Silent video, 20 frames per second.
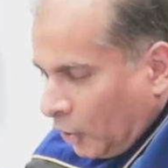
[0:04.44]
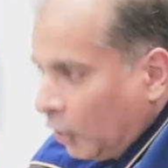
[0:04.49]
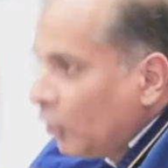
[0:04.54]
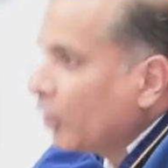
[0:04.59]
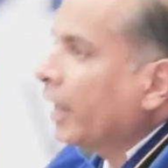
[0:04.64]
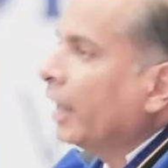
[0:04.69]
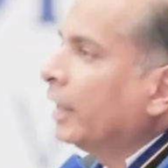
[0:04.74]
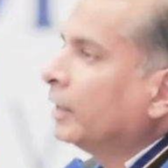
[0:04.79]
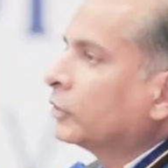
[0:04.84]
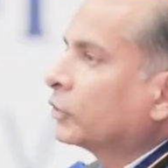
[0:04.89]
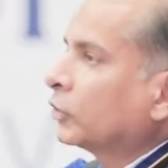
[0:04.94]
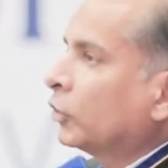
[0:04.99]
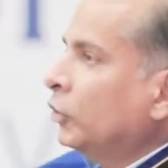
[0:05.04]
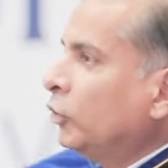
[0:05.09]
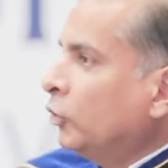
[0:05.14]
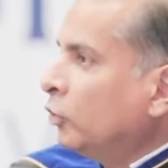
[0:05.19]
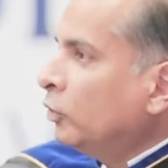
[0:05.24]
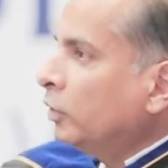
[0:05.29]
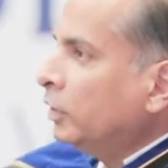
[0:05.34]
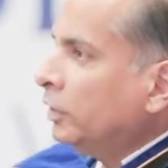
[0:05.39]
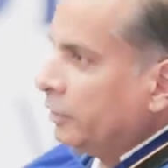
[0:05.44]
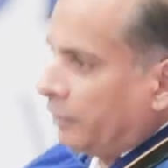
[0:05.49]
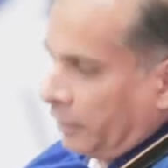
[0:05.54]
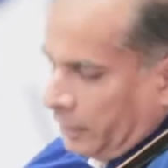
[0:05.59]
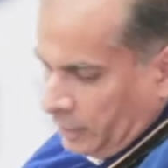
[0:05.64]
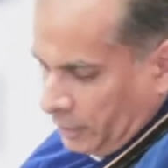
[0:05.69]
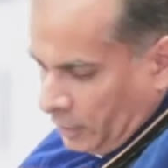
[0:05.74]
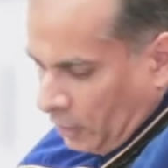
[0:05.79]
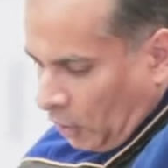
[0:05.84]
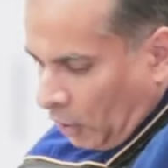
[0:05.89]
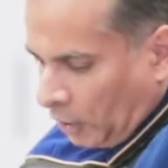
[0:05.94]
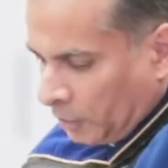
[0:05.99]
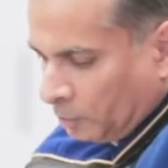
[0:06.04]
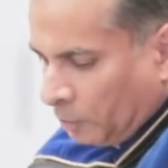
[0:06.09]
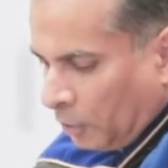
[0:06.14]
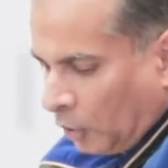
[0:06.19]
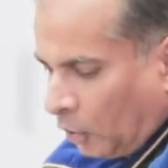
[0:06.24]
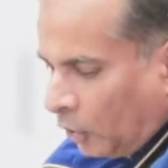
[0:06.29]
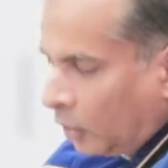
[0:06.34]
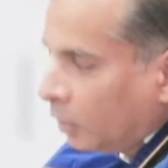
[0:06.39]
Okay, so you are the
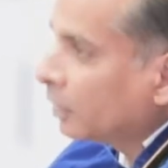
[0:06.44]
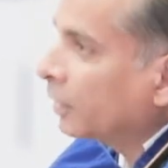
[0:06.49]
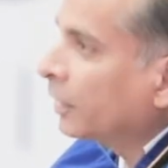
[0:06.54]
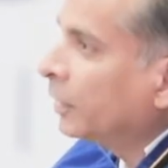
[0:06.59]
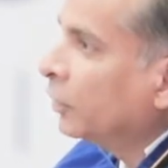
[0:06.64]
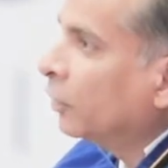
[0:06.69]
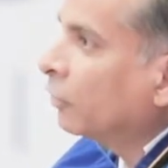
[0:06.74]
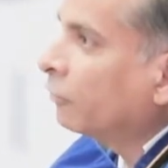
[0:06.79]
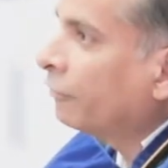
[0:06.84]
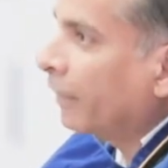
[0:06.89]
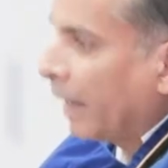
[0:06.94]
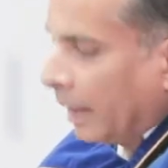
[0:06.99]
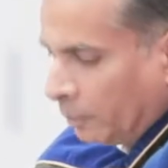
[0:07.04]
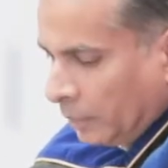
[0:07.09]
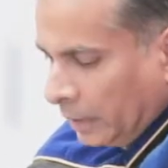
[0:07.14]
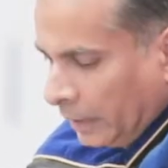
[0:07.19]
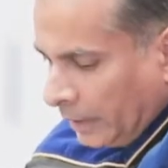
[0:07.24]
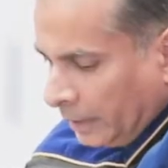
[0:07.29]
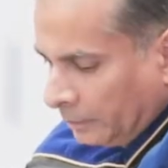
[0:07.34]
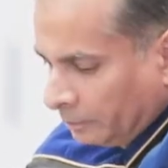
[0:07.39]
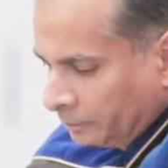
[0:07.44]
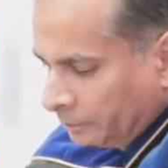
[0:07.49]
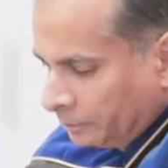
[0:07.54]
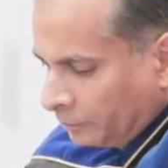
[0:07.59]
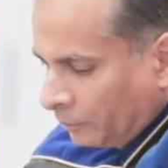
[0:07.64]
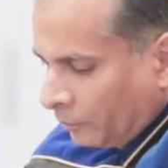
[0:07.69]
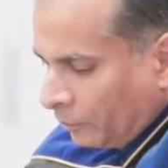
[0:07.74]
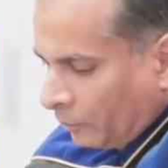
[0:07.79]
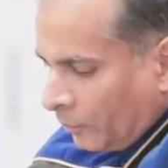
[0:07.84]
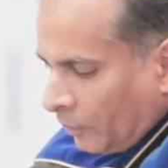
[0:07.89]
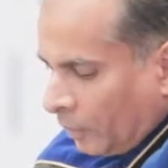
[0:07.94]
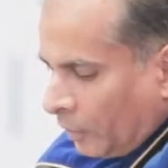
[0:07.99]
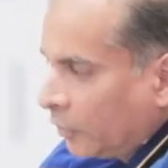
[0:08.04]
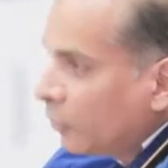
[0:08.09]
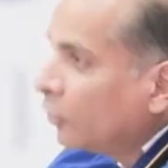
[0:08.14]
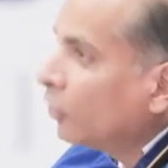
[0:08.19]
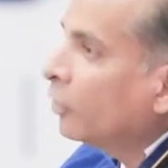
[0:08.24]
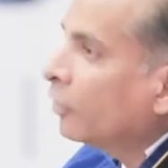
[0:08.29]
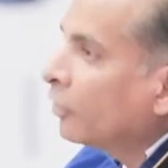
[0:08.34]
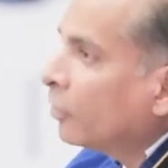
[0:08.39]
oddball in your family.
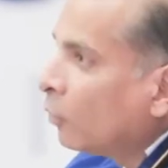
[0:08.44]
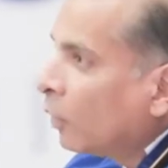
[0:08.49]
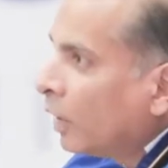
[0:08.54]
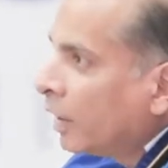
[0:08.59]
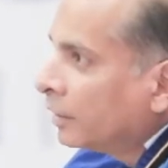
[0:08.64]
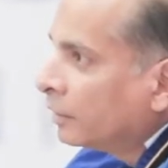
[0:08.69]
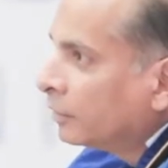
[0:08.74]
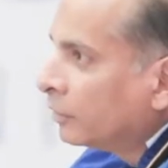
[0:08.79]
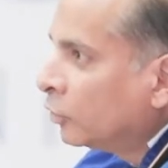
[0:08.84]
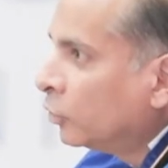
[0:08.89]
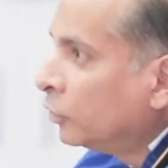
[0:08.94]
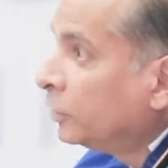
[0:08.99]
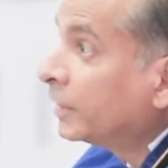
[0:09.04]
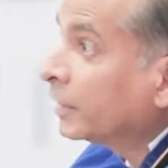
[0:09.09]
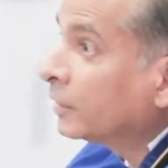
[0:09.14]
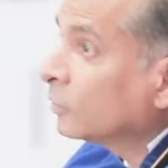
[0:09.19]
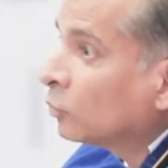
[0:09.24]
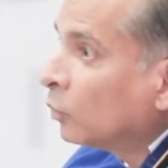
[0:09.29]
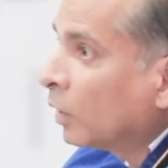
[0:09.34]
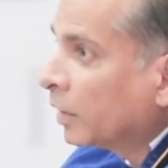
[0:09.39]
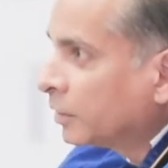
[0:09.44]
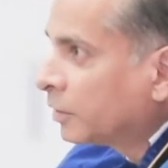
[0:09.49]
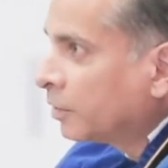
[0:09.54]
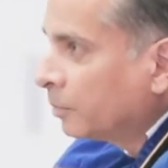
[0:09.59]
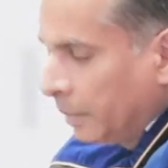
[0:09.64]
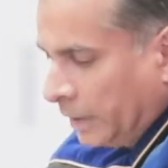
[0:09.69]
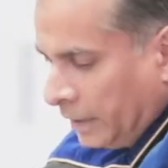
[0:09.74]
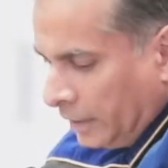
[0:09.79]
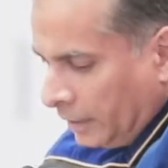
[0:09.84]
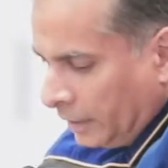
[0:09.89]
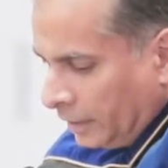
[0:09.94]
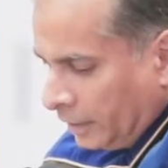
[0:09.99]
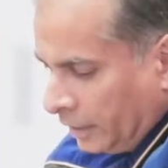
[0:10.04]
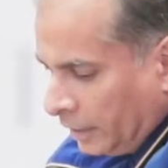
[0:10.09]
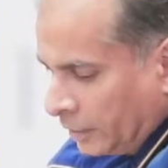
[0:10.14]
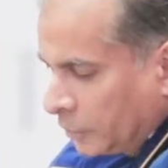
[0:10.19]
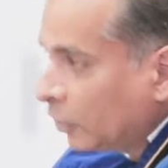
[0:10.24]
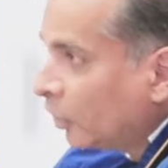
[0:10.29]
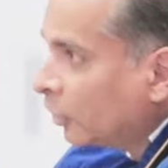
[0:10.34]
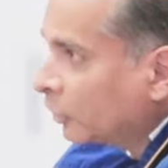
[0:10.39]
You're the one who didn't want to be
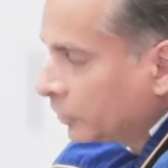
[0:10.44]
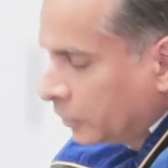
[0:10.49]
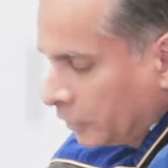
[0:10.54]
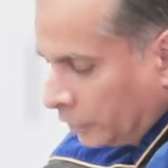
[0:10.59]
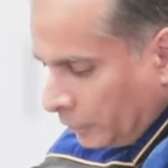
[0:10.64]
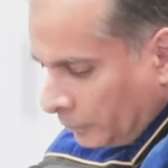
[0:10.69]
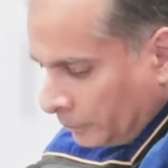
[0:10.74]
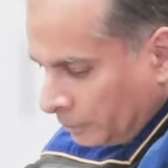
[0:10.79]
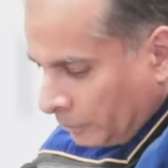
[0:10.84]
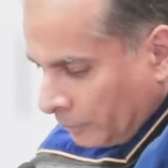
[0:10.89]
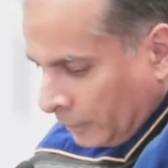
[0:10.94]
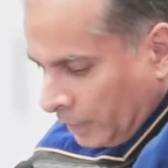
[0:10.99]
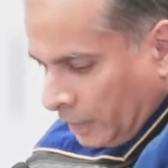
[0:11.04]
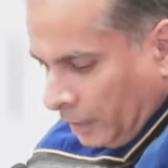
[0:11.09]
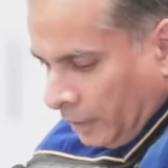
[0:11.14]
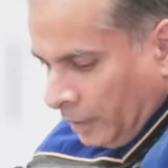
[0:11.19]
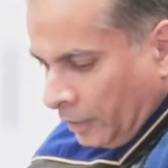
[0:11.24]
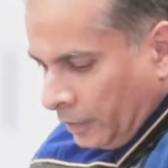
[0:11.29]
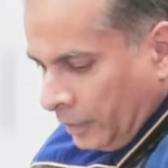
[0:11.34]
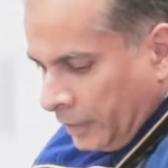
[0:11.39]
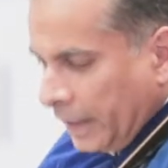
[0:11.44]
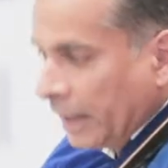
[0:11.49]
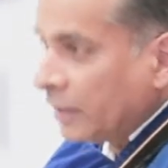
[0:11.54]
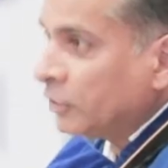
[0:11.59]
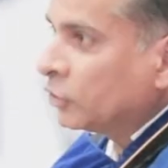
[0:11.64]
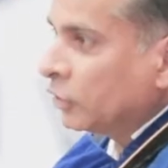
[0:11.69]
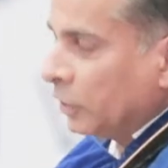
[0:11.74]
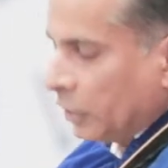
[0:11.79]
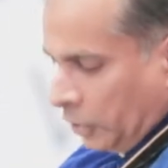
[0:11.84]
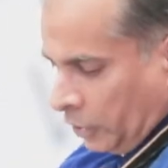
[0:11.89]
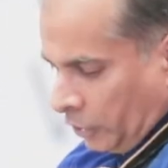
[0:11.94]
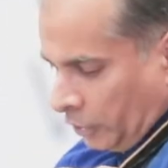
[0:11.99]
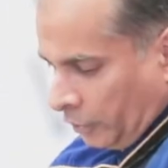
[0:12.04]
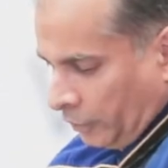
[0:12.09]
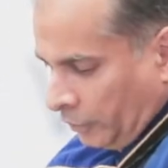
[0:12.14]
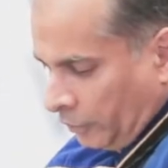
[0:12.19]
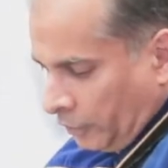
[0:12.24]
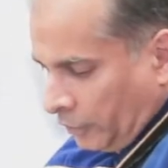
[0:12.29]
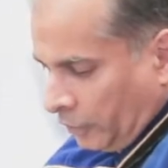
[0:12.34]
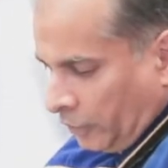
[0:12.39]
a doctor, the
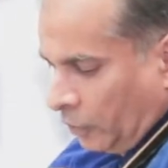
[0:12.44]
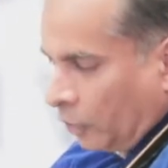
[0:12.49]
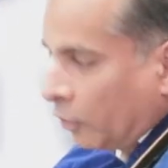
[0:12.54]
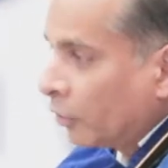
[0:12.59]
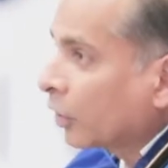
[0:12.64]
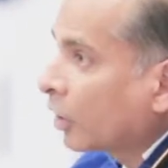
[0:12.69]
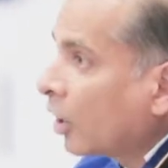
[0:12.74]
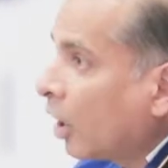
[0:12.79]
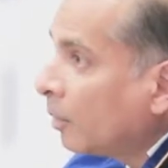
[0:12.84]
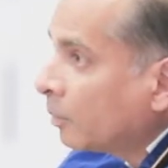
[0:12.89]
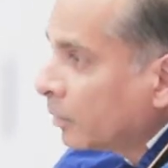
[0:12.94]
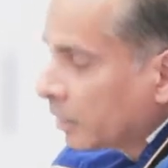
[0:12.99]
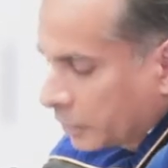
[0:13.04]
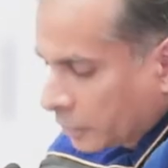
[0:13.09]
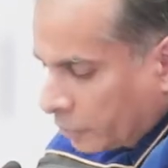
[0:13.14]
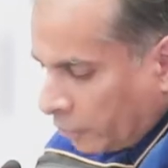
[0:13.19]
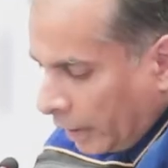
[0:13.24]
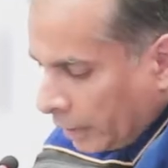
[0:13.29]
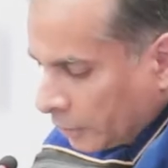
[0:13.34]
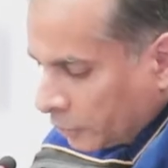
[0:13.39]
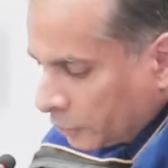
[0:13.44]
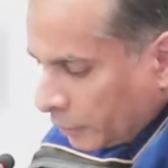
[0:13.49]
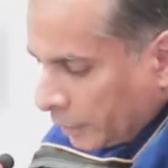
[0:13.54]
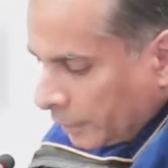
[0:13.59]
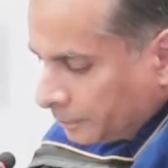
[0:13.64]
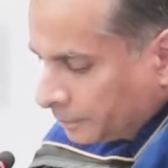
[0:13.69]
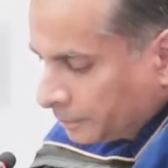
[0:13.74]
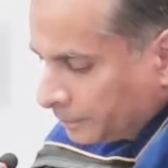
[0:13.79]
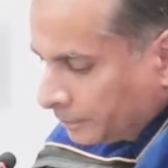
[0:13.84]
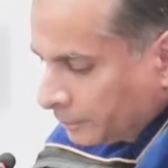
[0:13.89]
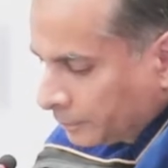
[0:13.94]
engineer, or a commerce graduate,